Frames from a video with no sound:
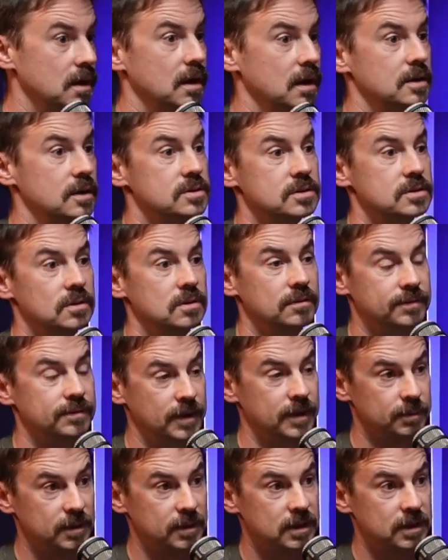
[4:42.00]
And so the
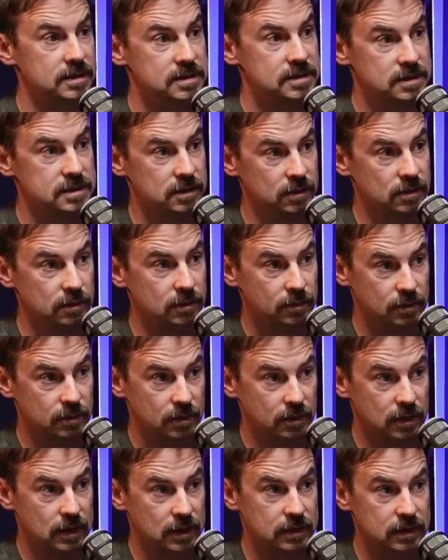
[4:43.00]
family can still
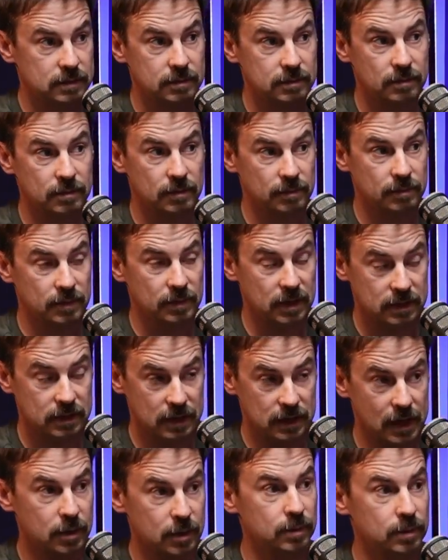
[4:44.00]
get
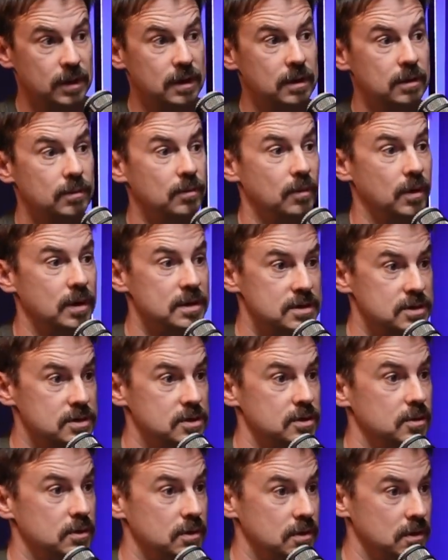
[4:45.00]
the equity once
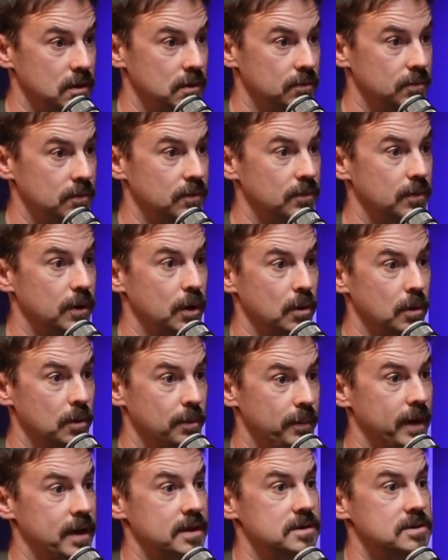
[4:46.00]
the borrower
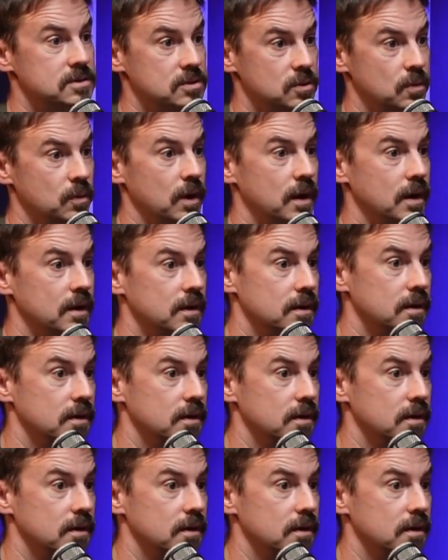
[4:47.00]
passes away.